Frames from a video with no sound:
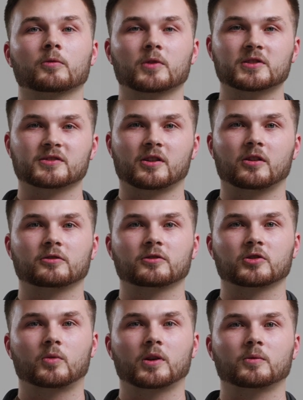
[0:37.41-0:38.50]
reaches
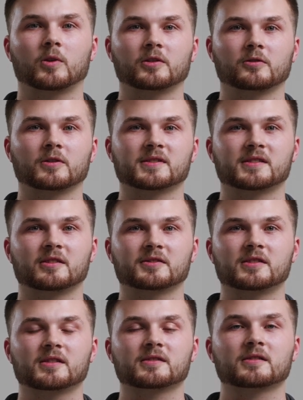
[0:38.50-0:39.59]
121 degrees
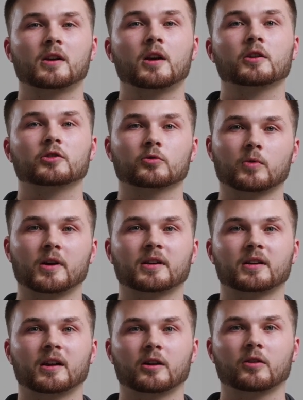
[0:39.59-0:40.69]
Celsius, to running
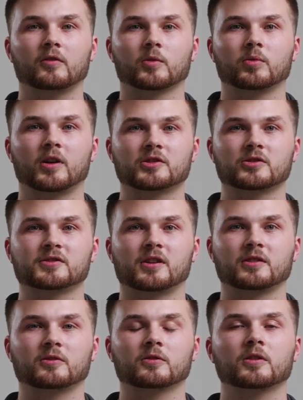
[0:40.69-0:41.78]
an air over pressure
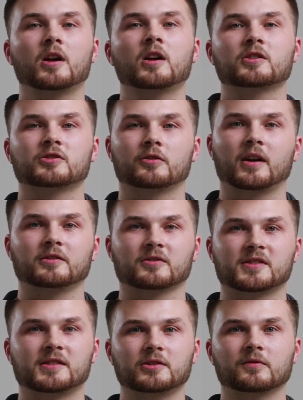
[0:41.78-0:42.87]
cycle so that your
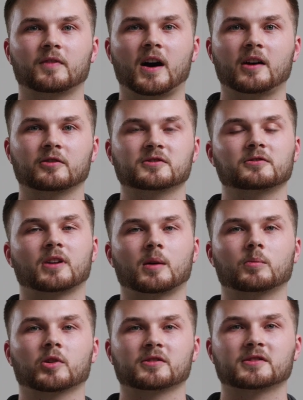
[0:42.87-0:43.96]
sealed vials do not
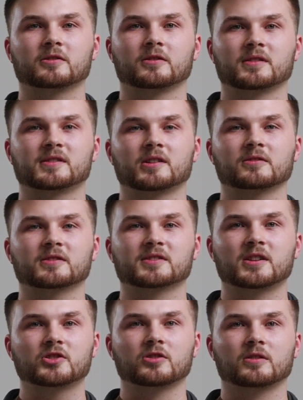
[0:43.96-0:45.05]
burst during
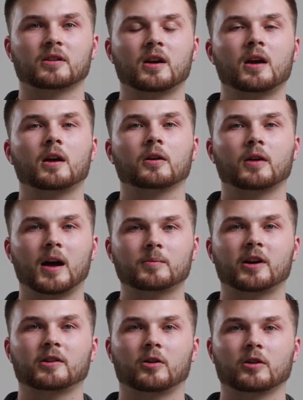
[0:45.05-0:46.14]
sterilization,
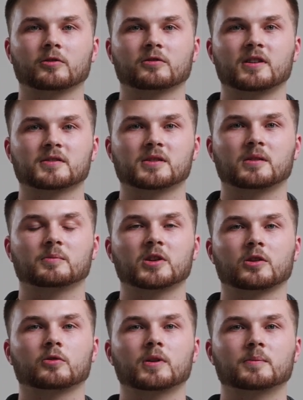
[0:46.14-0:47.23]
Labline autoclaves can be
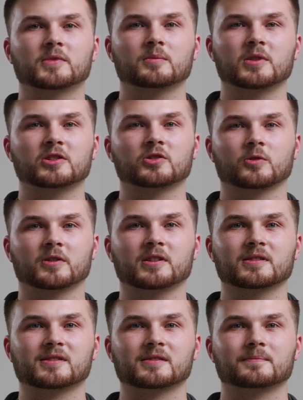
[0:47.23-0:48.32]
equipped to meet your
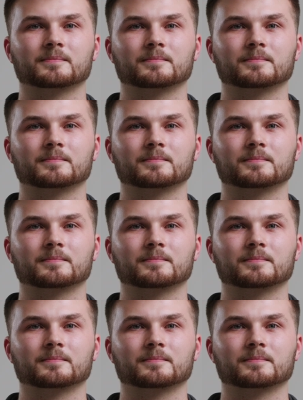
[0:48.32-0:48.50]
needs.